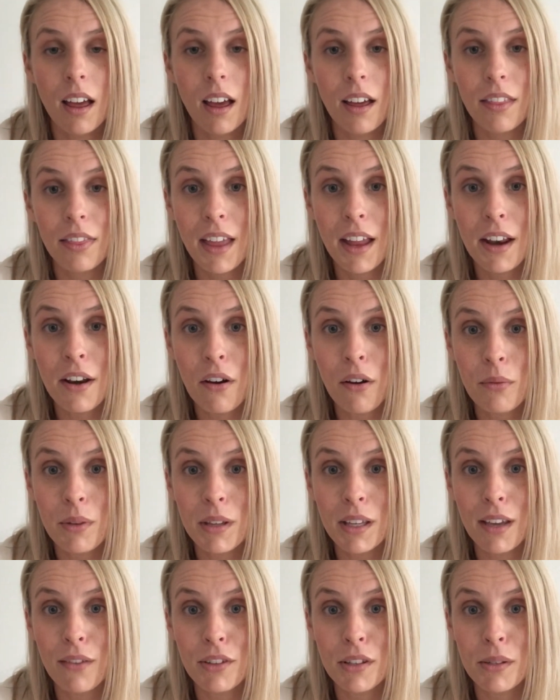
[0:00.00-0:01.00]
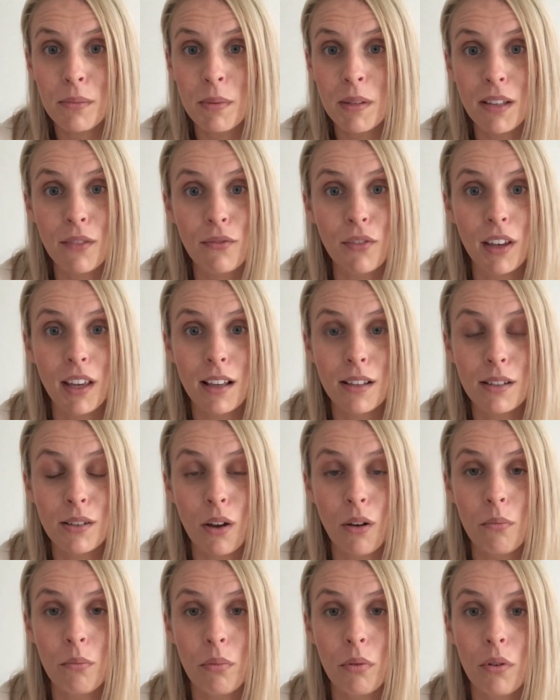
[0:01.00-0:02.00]
Then I would give a specific
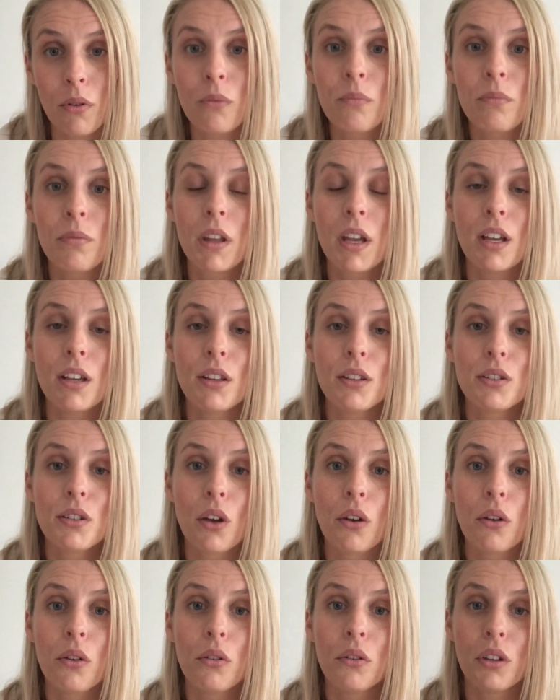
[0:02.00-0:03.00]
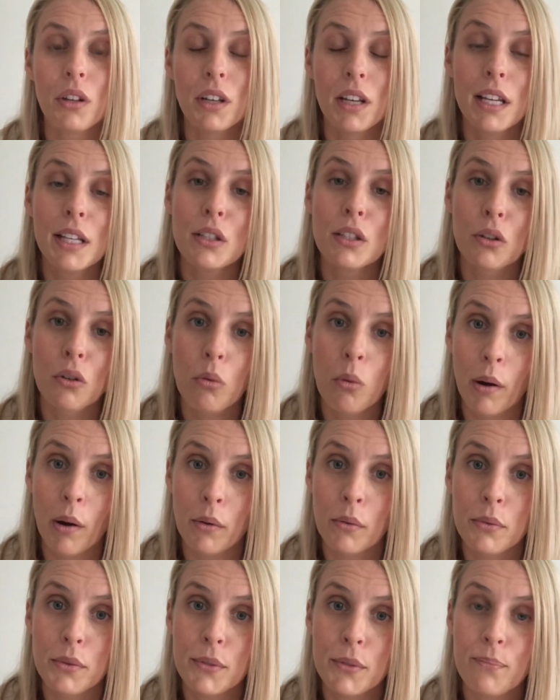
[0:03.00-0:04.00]
example. So you need to
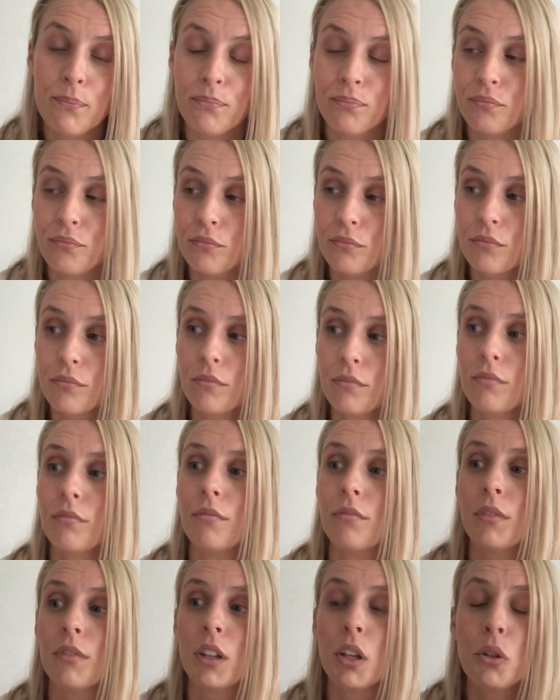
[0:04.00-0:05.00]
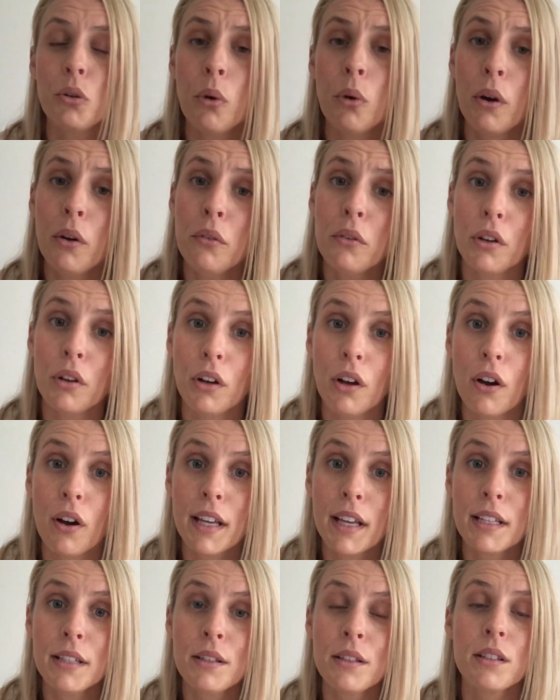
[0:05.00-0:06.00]
quote your
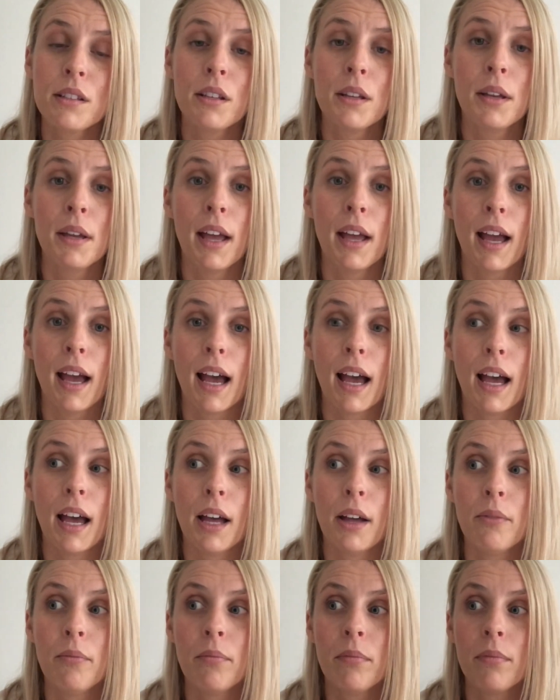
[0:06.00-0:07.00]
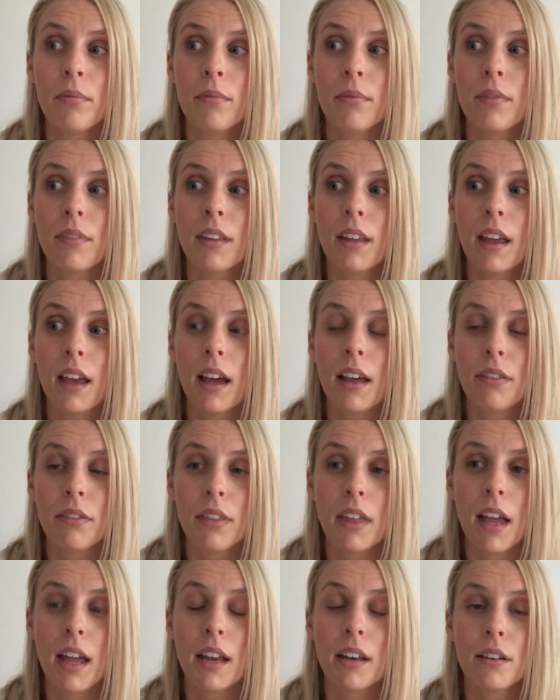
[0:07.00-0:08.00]
lines, and
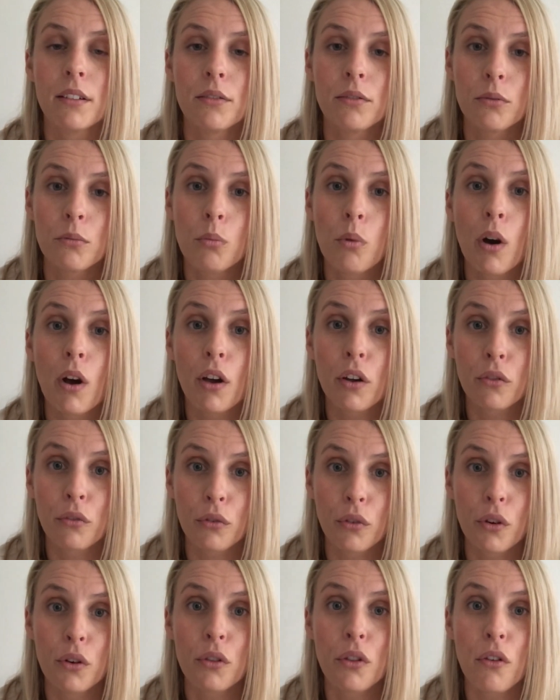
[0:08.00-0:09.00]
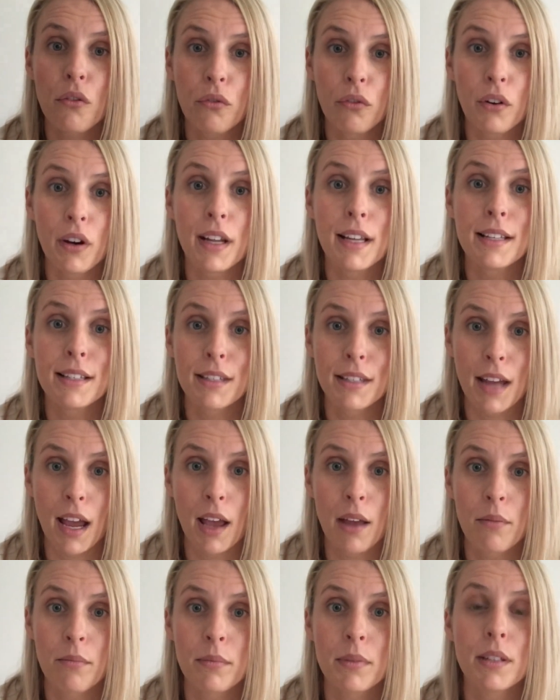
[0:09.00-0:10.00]
then work through the 3
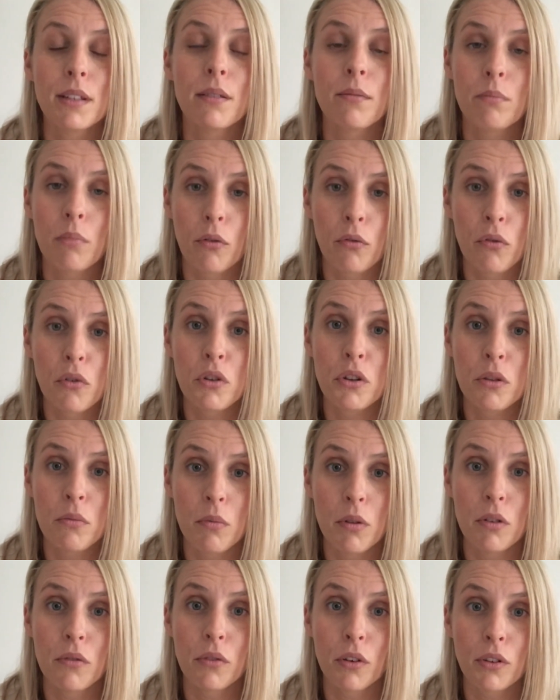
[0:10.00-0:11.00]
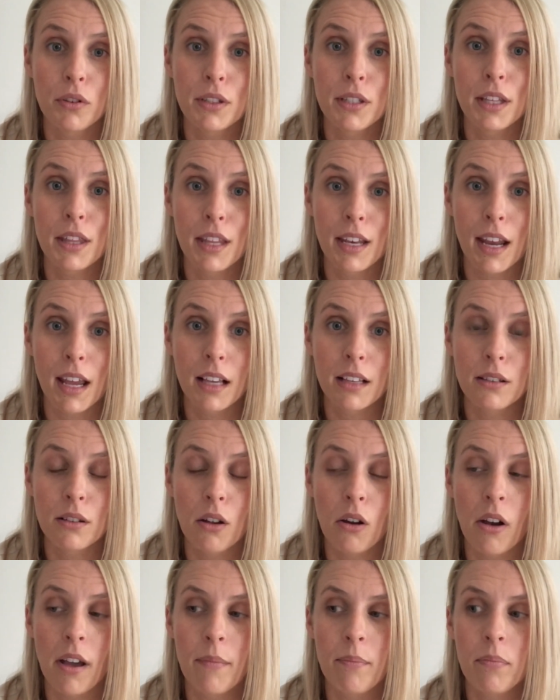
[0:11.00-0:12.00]
steps before you move on to the next
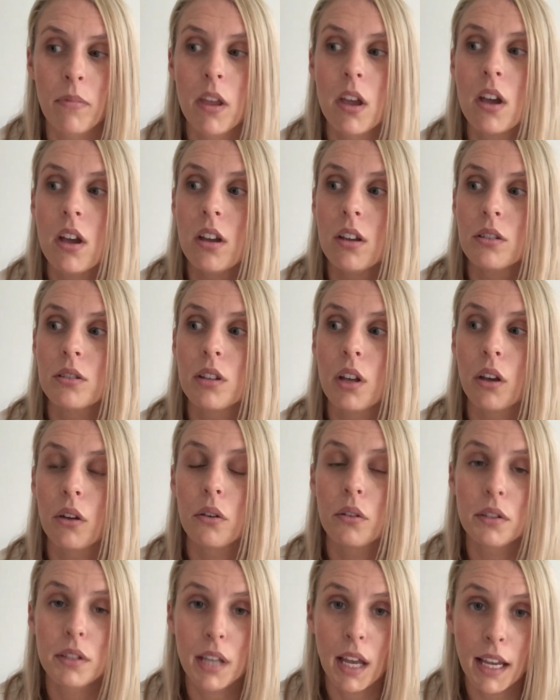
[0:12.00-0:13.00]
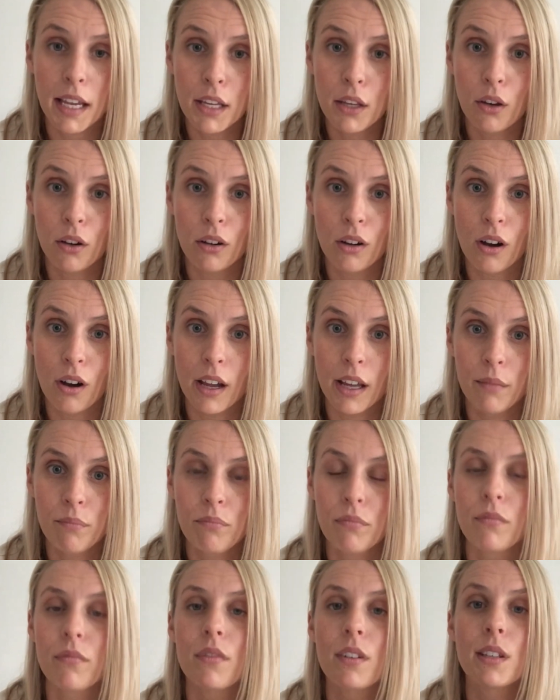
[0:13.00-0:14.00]
line. So take your line,
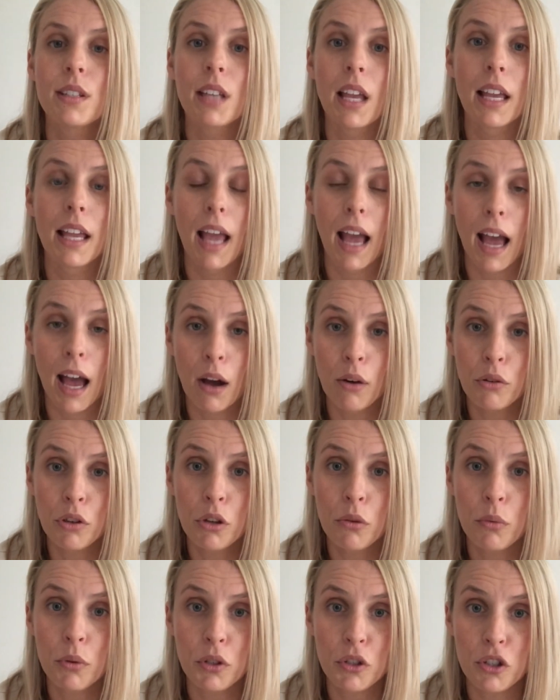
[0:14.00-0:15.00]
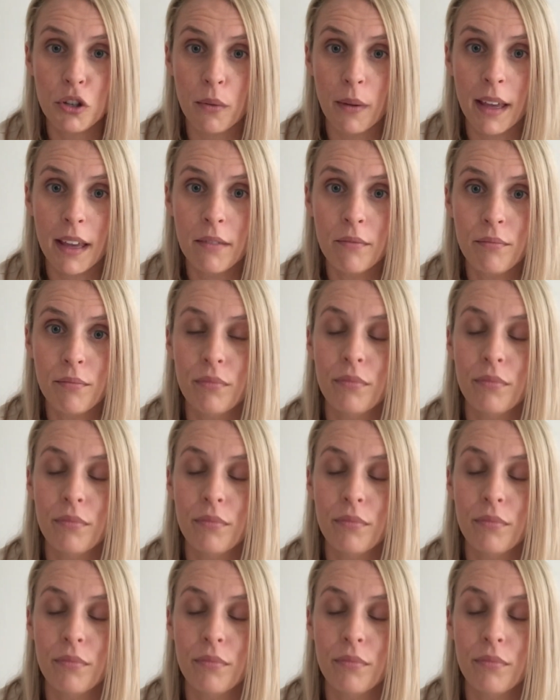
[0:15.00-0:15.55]
say how you would do it